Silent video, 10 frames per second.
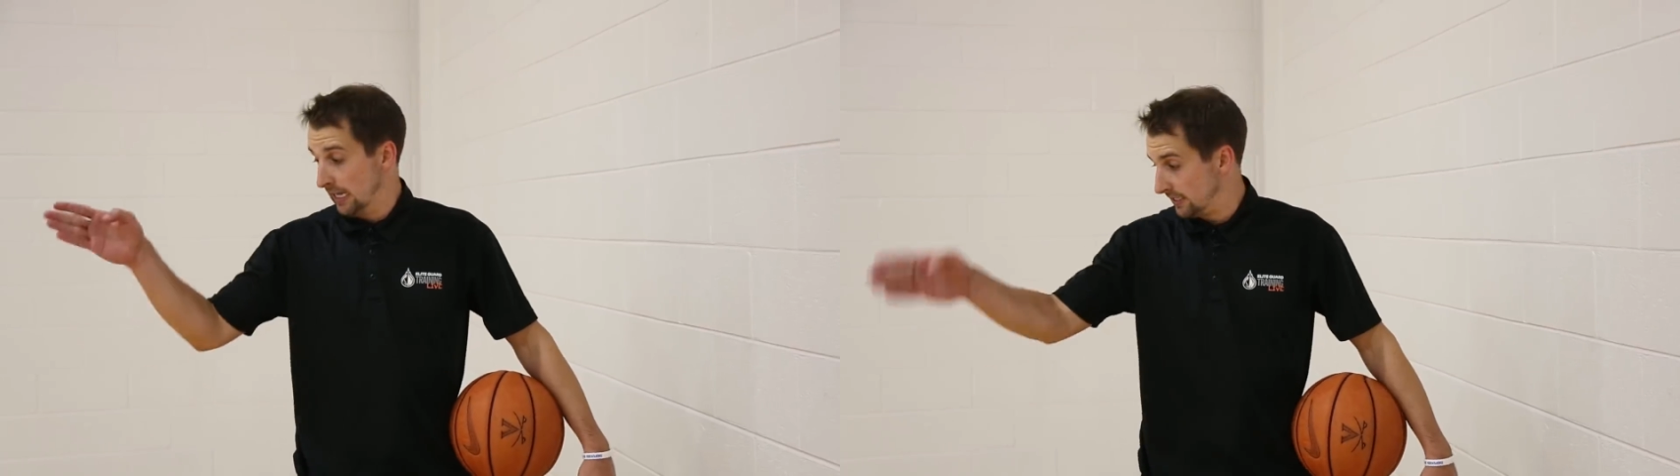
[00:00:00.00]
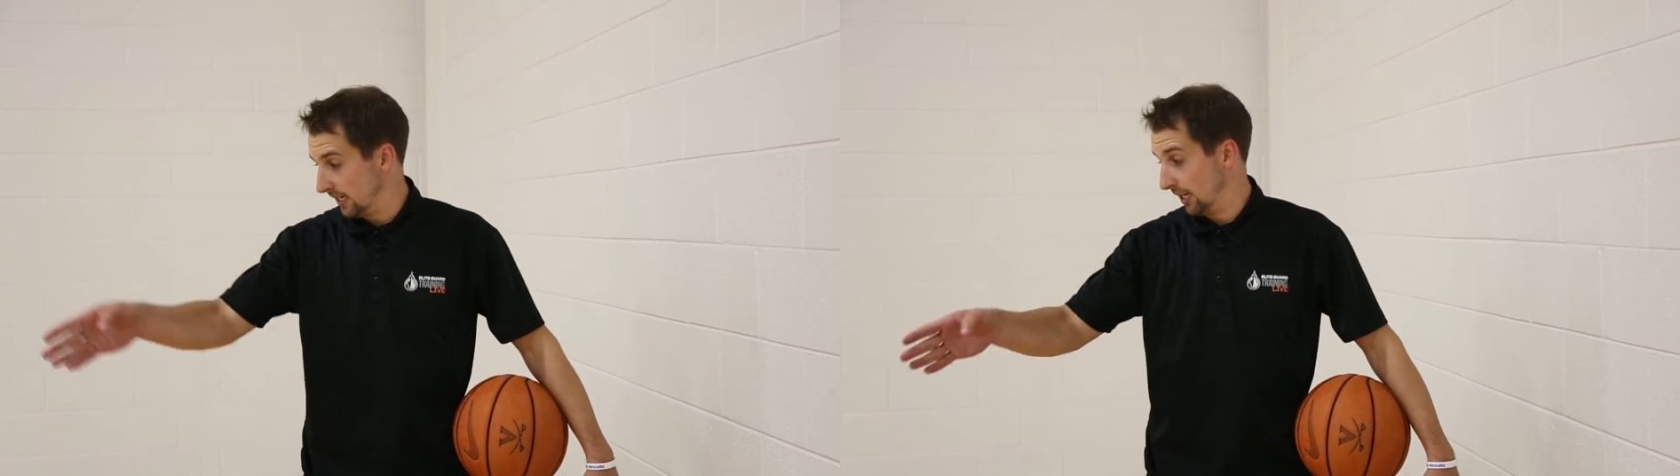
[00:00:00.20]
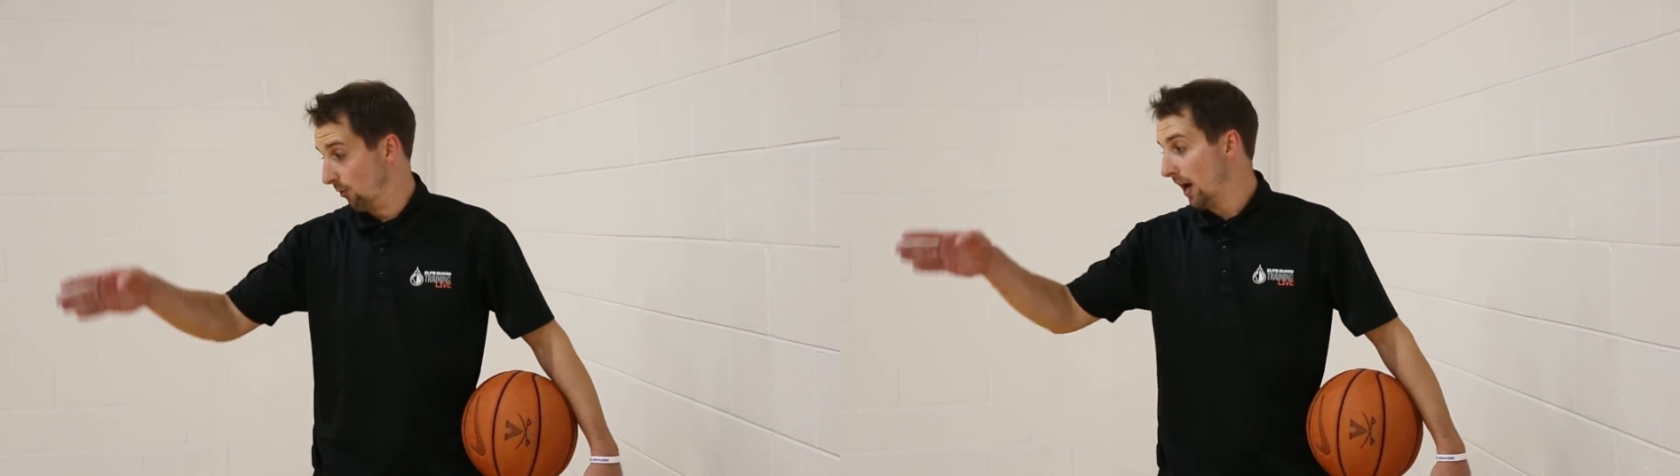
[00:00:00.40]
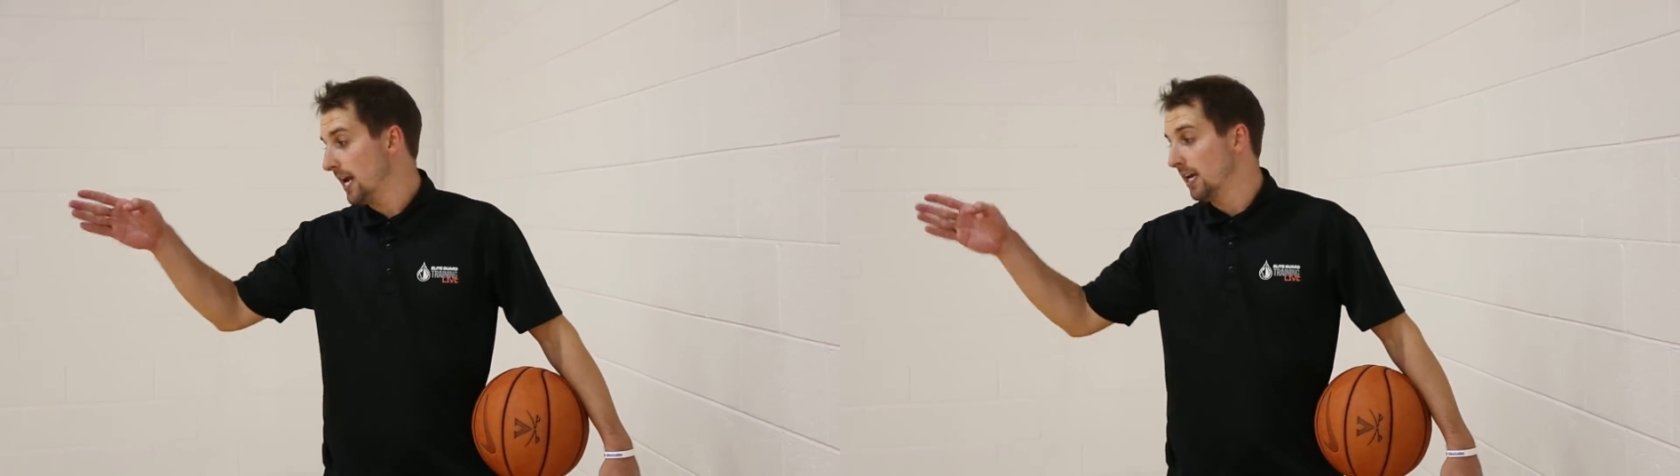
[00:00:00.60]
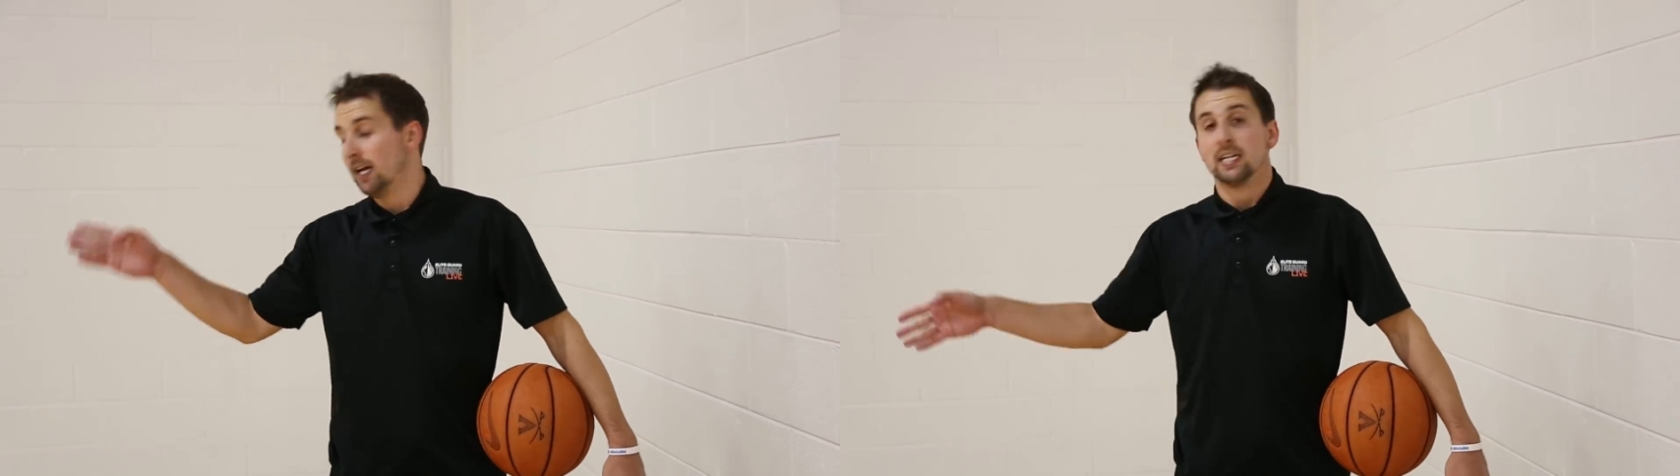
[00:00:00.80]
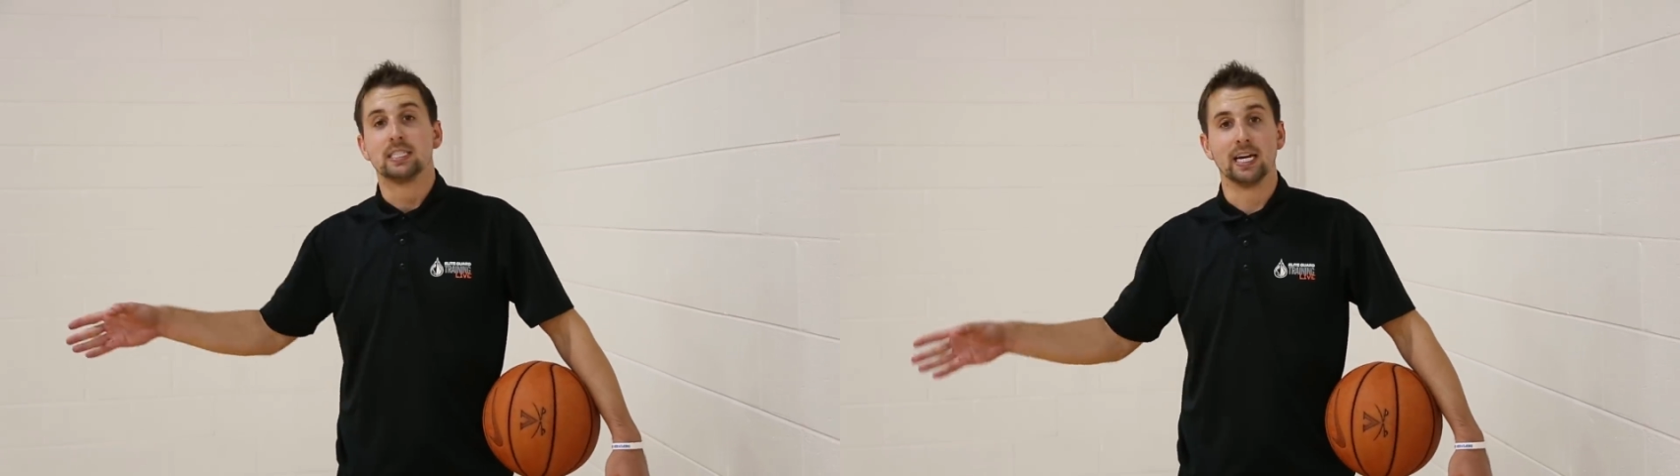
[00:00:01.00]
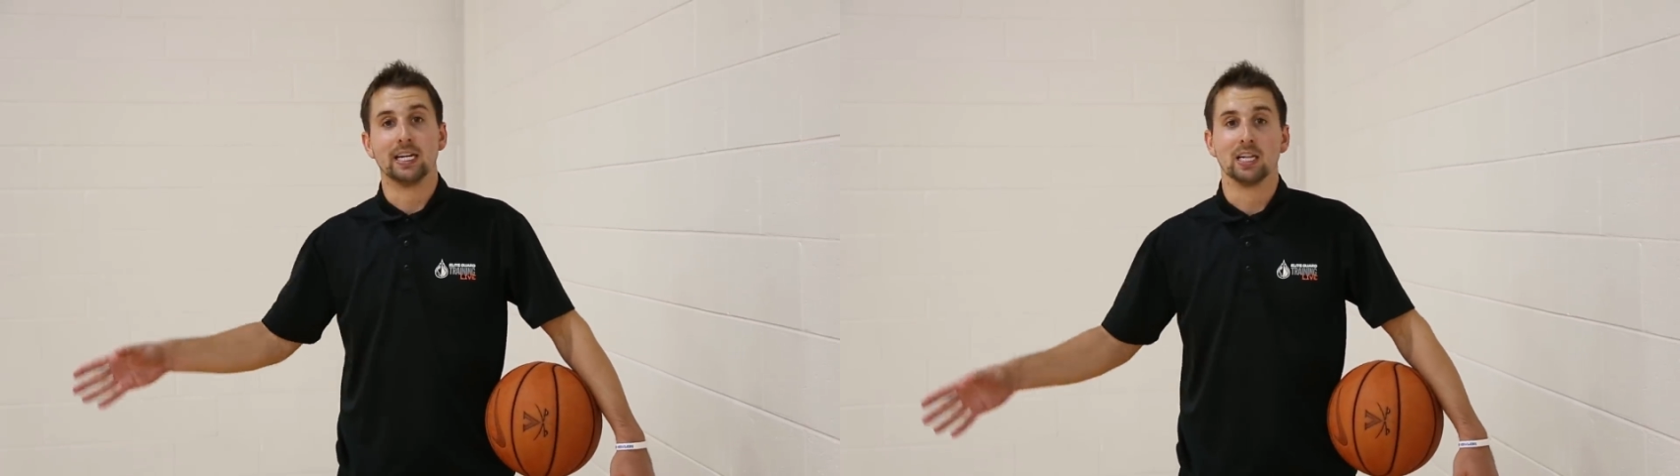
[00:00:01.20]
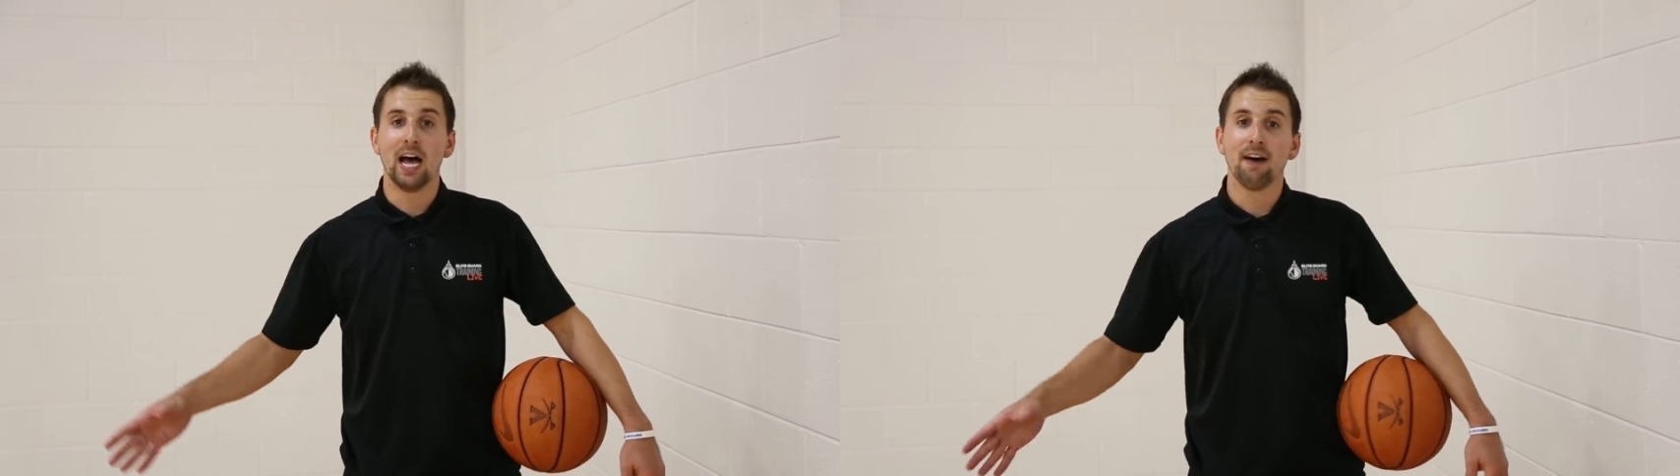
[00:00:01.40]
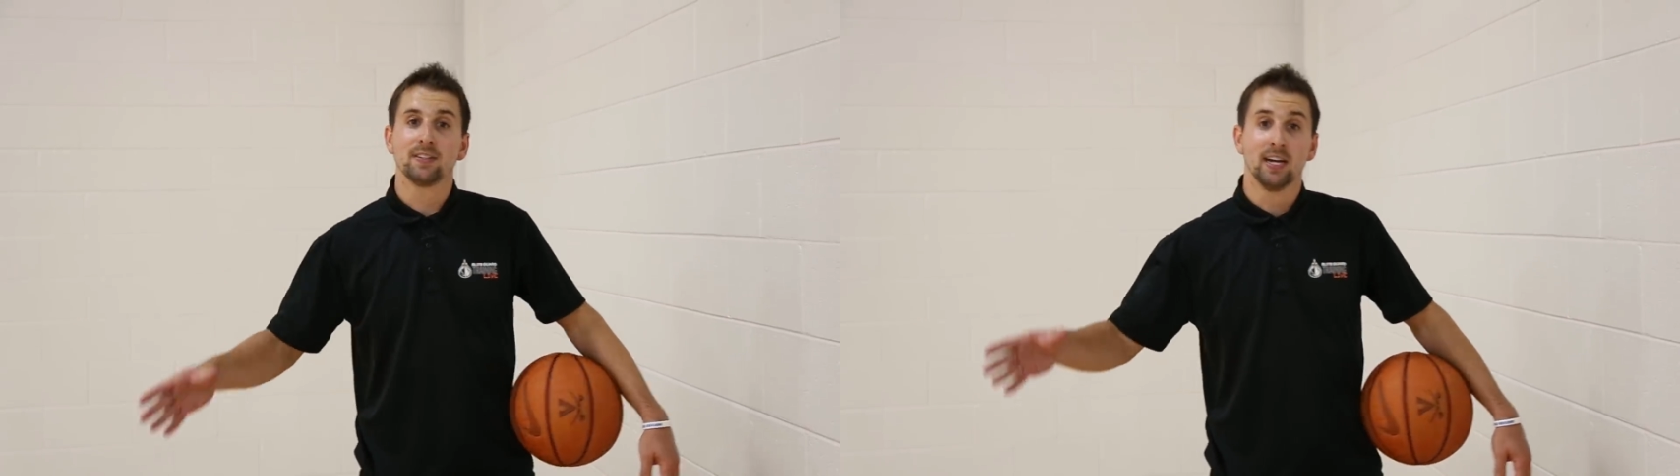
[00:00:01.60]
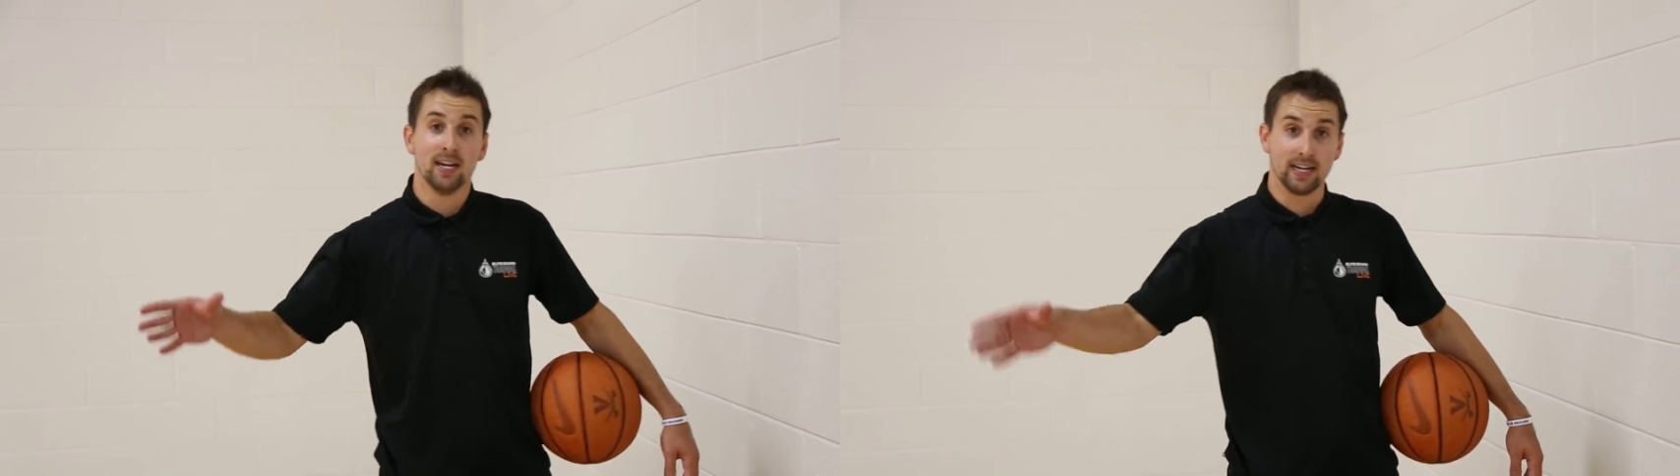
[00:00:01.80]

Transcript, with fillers: 10 right, 10 left,